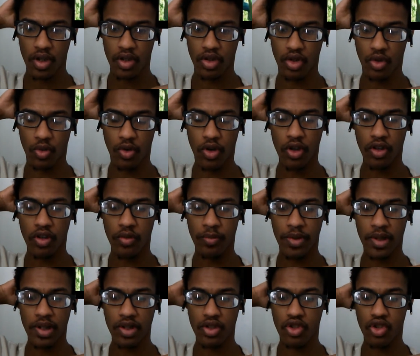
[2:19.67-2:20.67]
The world of
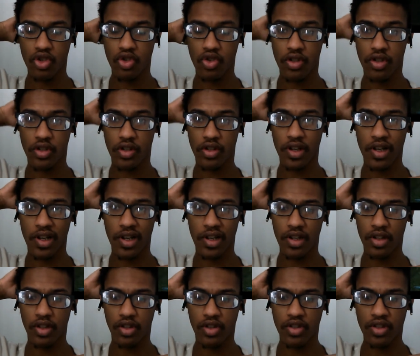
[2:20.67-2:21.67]
Pandora,
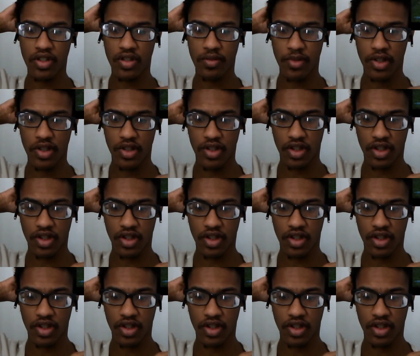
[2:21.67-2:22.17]
it looks amazing.